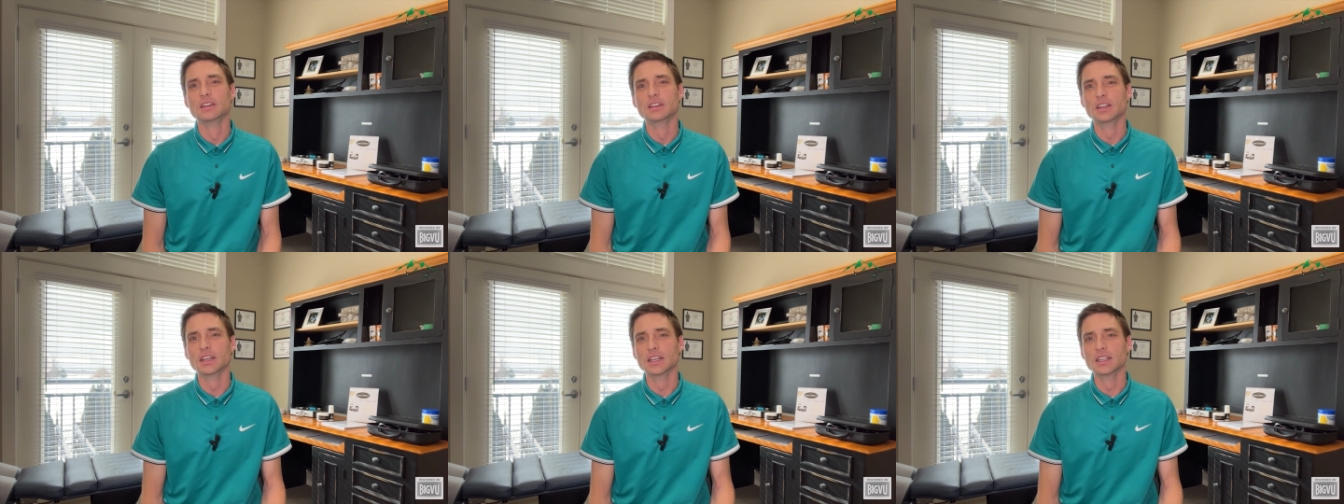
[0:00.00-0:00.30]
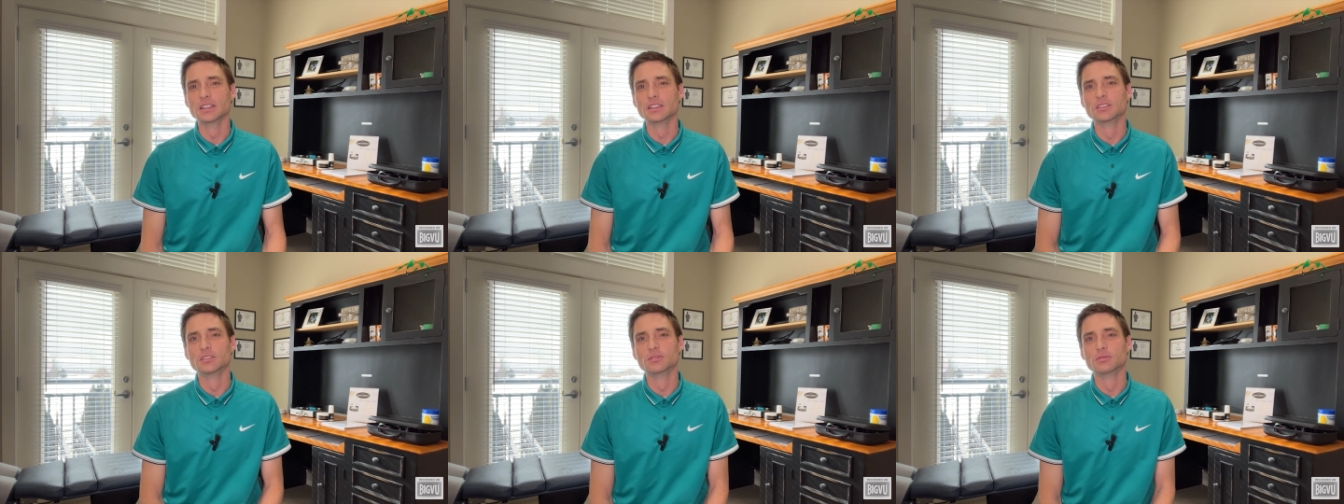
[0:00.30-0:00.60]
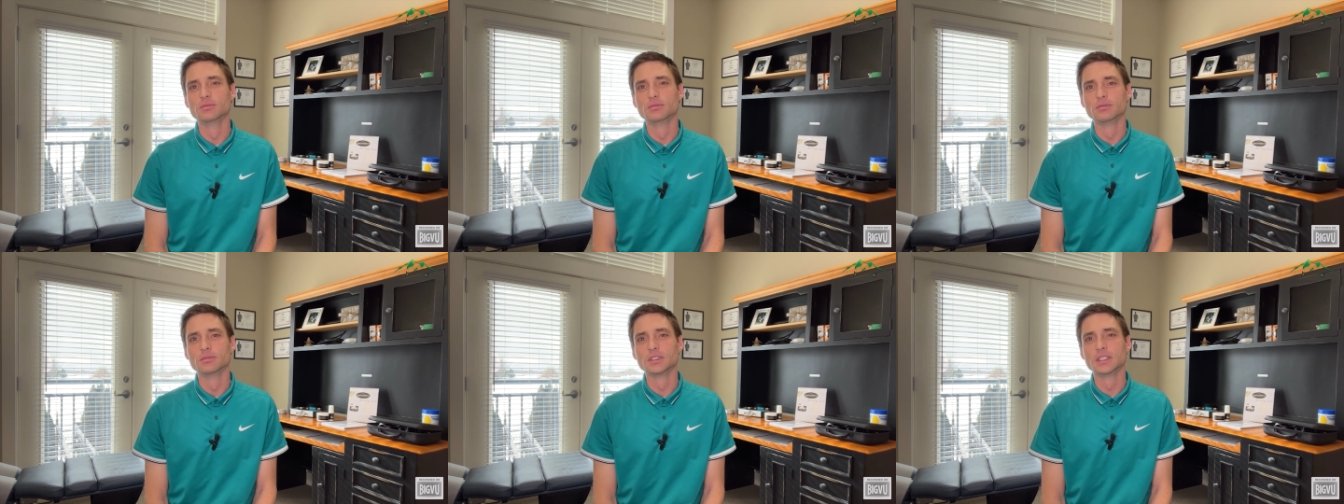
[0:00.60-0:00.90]
and
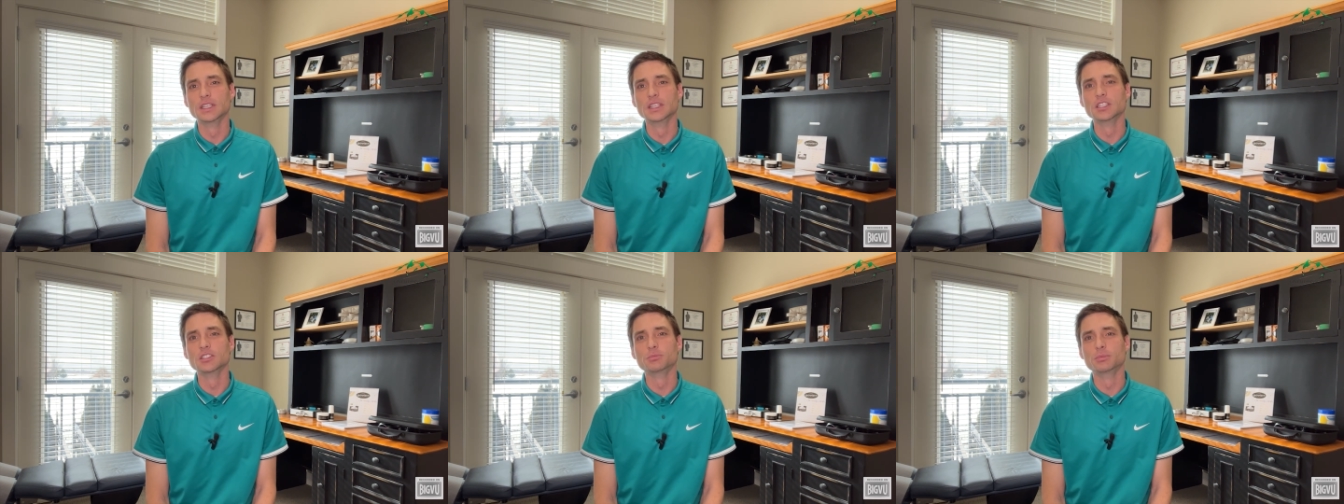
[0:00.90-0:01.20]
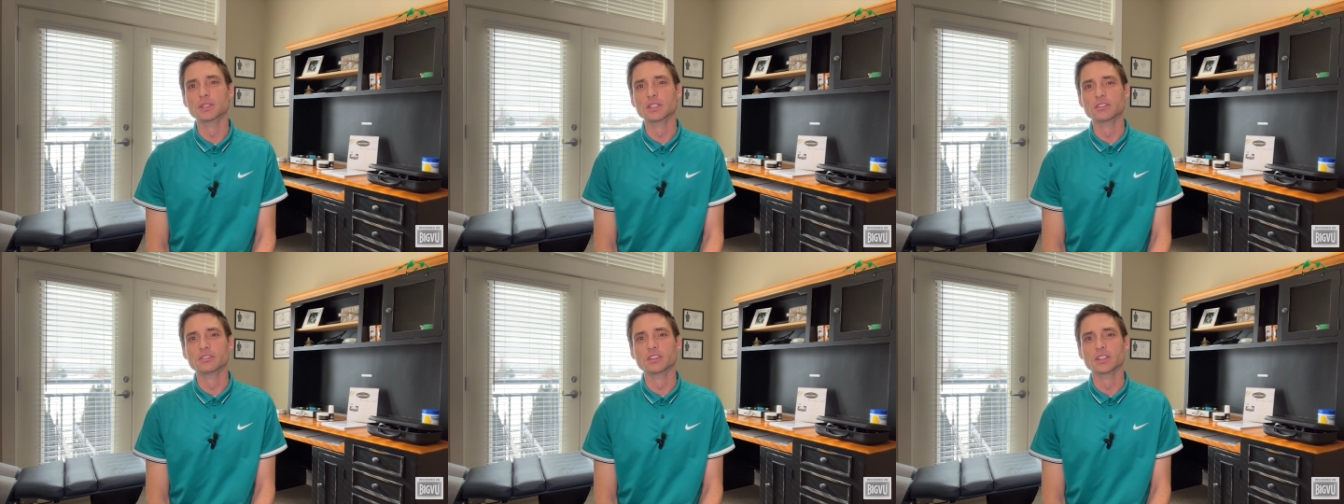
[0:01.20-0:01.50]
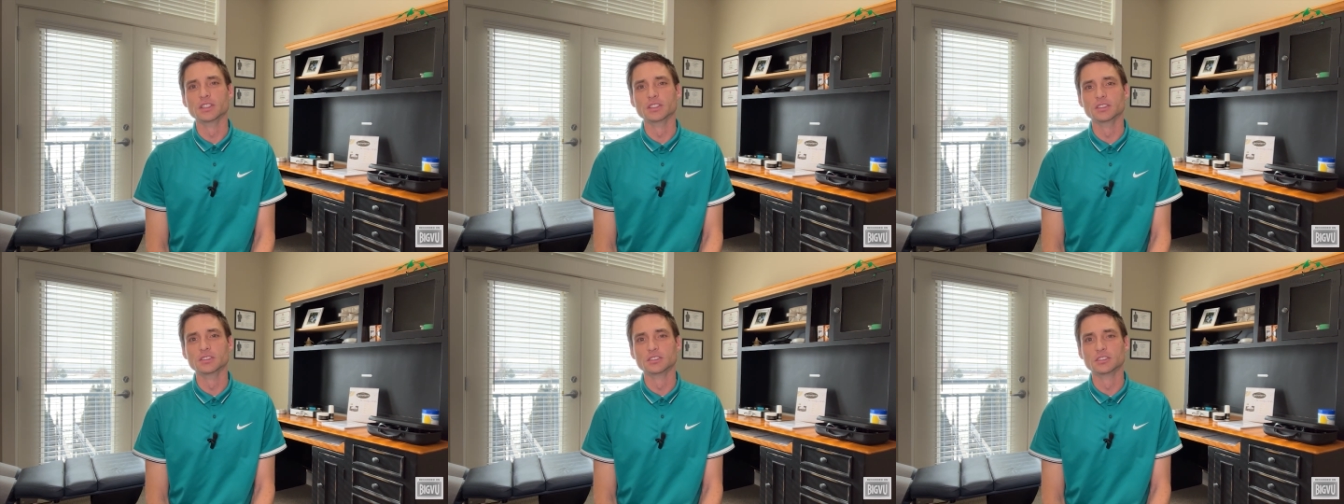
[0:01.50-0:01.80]
King's Peak
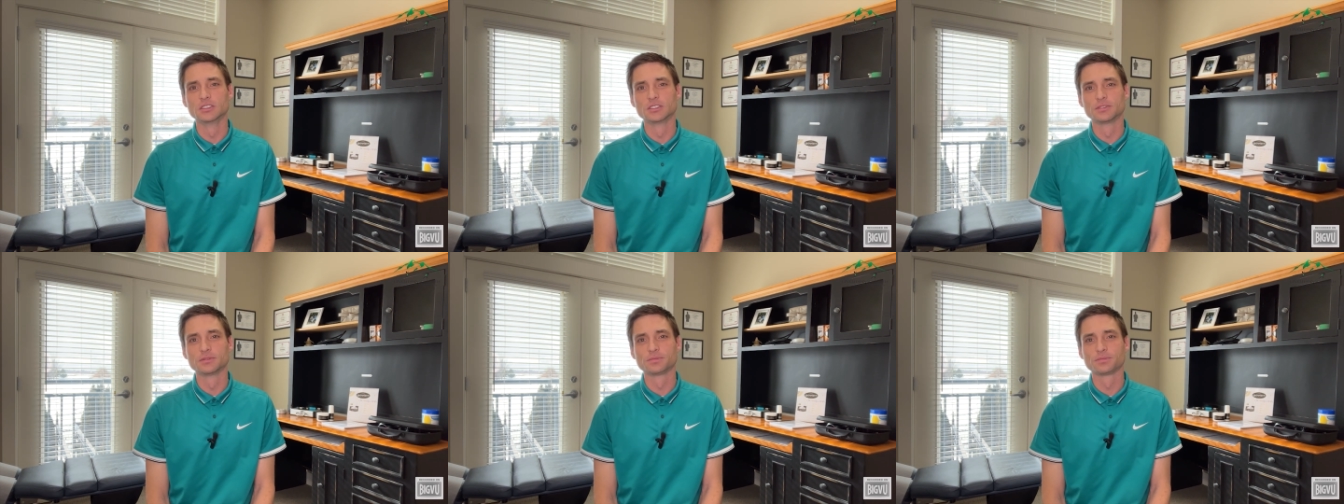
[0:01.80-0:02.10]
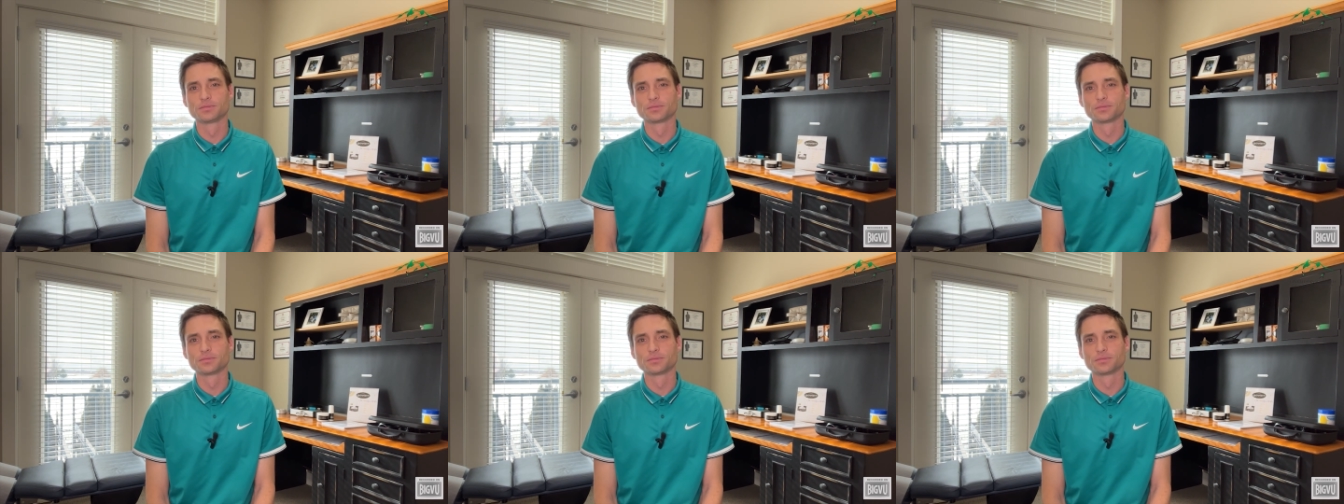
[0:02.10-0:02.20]
phase.